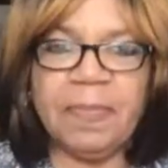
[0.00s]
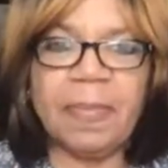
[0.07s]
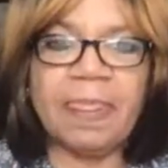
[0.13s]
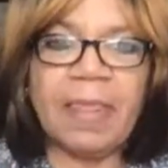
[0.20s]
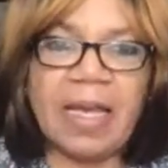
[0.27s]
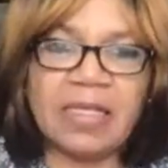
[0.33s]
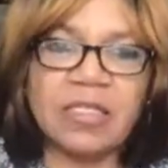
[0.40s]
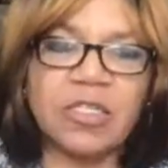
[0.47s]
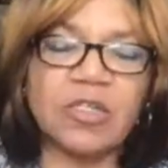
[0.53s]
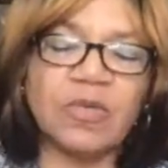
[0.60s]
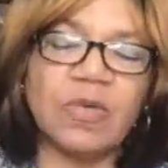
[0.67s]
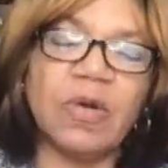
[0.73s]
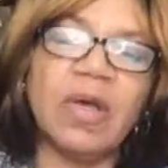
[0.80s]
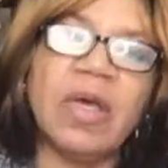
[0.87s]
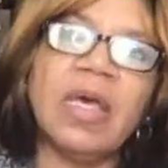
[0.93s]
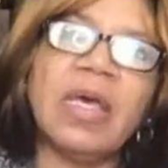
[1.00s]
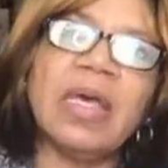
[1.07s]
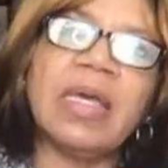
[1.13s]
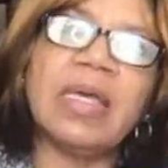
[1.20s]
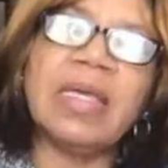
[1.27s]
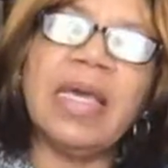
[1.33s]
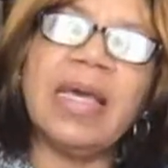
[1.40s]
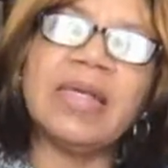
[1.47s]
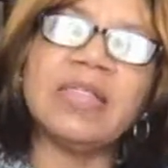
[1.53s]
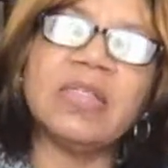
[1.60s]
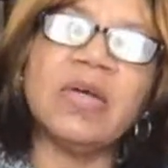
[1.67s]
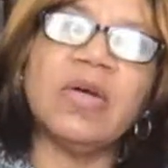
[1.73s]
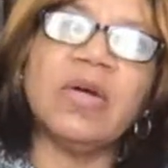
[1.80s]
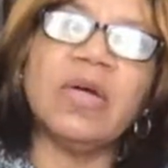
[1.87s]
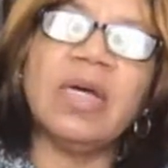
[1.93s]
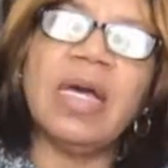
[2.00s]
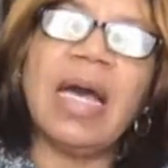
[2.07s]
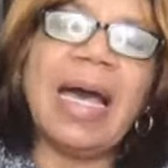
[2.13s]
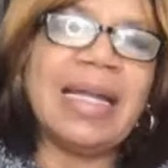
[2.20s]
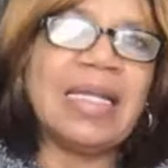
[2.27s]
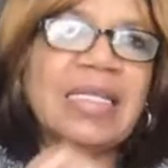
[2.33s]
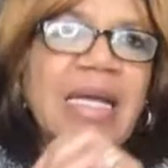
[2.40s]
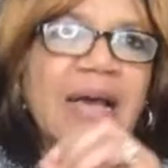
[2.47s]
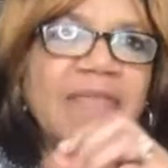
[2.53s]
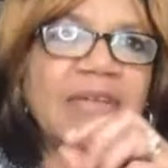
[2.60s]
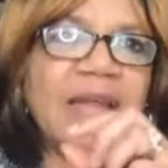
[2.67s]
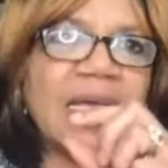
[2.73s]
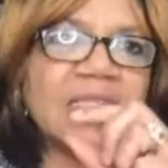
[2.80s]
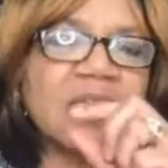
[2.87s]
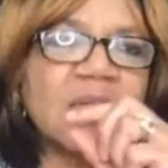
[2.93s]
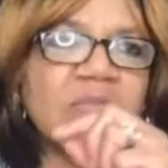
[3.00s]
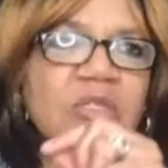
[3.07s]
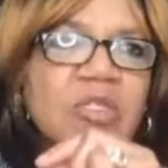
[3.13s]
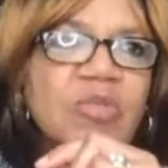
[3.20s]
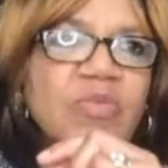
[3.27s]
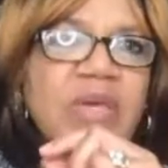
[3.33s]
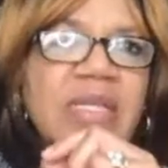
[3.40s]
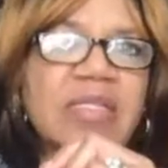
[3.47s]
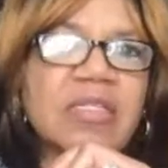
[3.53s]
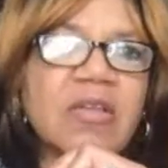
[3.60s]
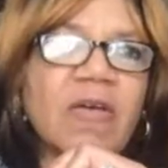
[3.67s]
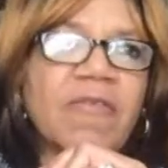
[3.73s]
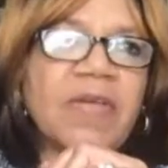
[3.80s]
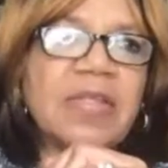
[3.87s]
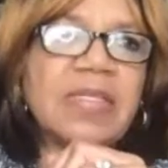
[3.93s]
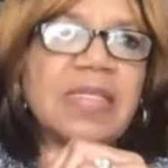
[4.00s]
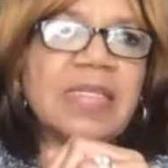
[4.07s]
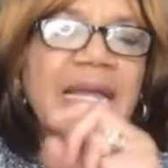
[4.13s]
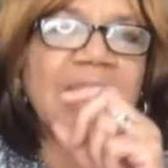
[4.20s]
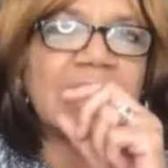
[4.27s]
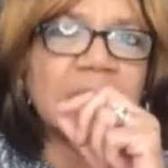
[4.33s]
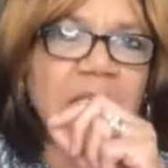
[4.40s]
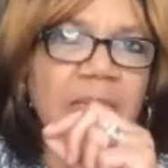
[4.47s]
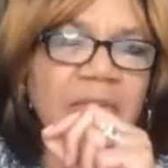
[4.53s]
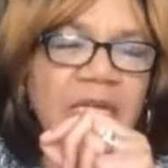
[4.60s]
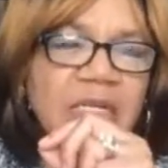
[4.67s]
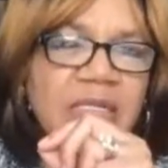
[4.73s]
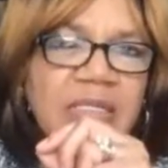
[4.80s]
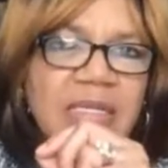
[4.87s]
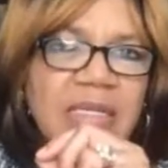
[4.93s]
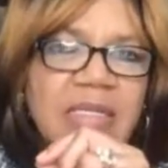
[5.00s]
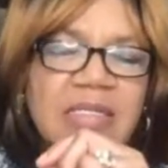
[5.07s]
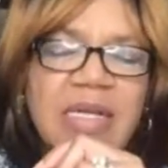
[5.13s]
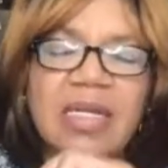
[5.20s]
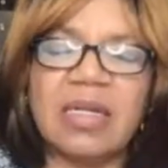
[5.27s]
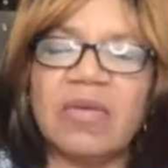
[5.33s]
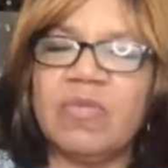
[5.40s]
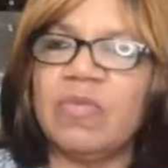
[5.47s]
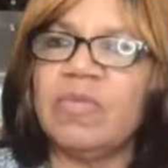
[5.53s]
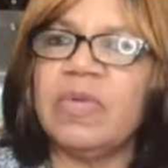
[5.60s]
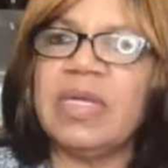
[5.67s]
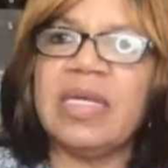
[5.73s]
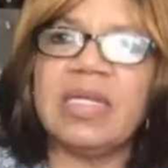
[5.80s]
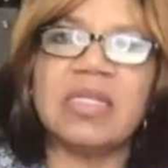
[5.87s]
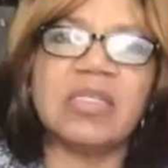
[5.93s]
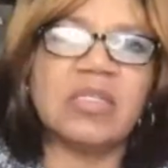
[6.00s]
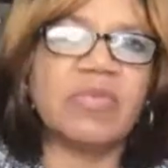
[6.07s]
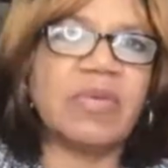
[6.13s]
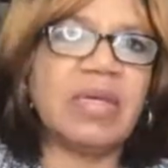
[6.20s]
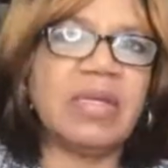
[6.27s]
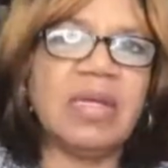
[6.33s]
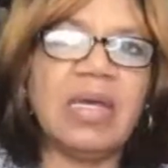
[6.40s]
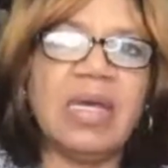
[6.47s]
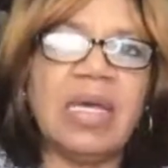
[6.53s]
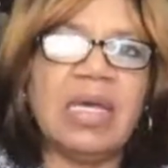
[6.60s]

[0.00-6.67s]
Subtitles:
That's true. Yeah, so and it have like some sweet stuff inside, like some little seeds, and they're really sweet.